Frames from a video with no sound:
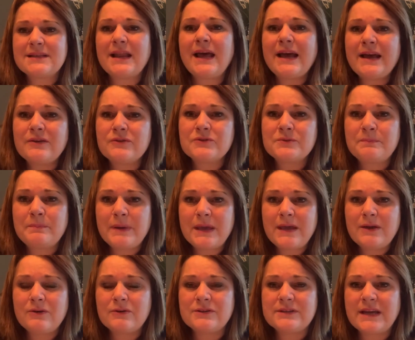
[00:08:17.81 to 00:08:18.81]
Let us
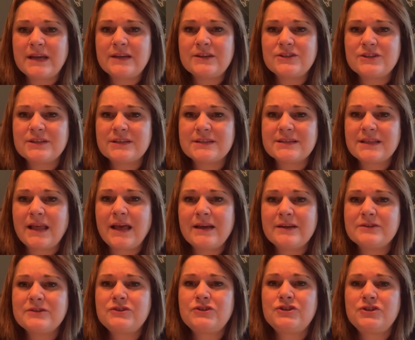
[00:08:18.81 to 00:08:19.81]
be audacious. Let
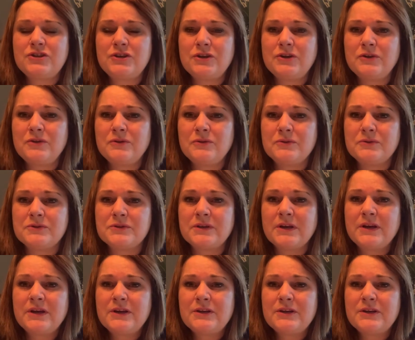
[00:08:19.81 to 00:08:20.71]
us choose